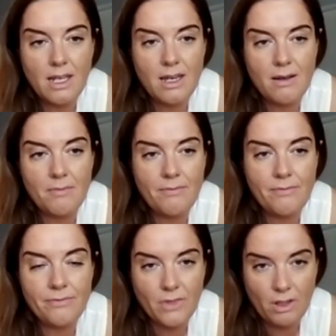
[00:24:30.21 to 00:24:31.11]

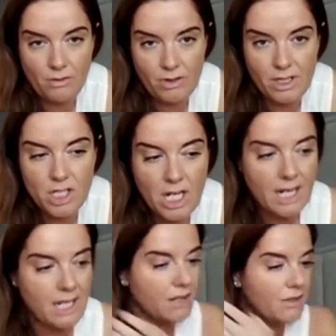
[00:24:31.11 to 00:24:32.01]
in for the
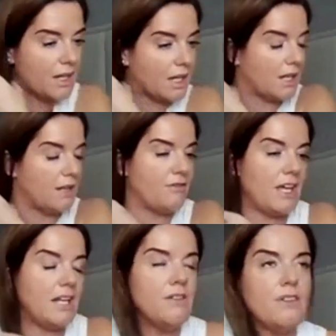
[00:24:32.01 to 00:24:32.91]
charity thing in
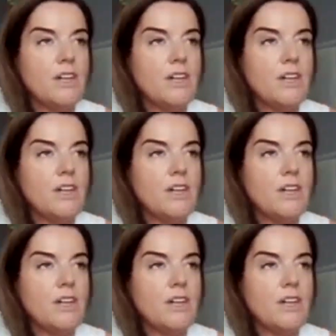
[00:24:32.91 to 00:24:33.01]
Ferri.